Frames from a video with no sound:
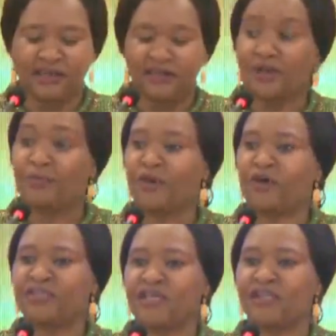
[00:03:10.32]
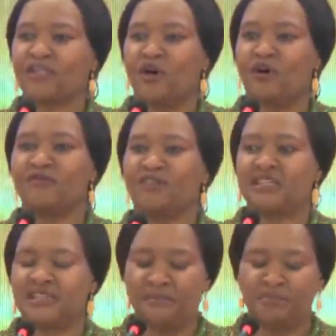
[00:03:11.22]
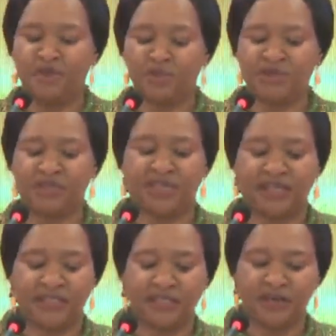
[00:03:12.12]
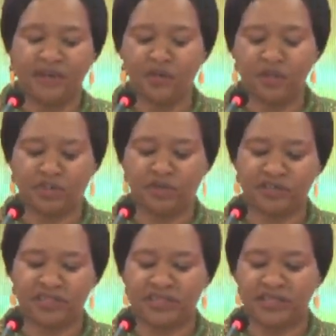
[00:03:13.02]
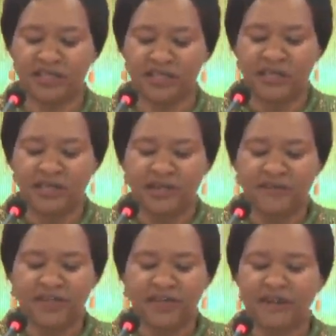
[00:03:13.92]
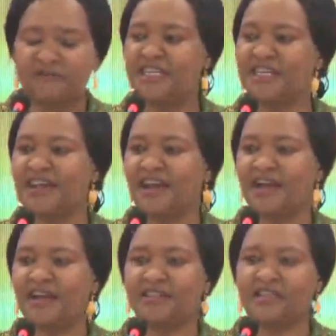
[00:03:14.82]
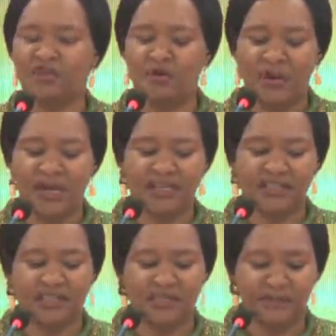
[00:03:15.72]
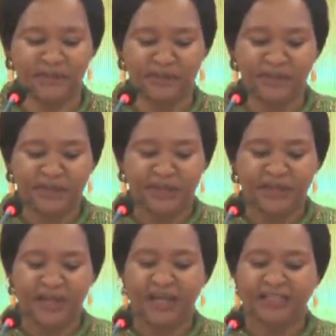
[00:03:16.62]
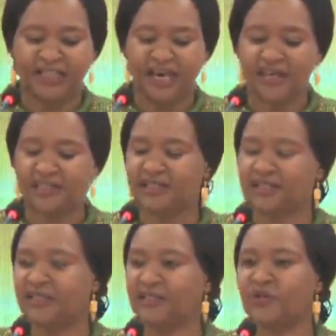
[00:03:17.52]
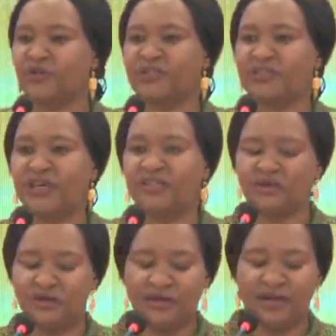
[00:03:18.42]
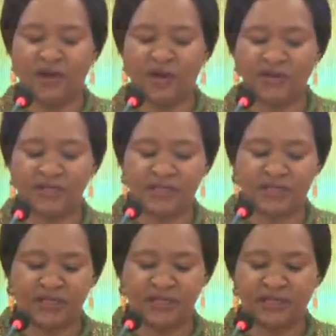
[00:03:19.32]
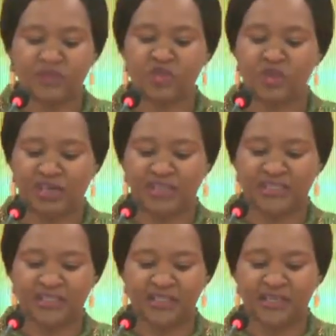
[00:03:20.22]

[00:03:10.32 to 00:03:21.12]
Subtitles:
the process of disabusing notions that have denied humanity a chance to set records straight,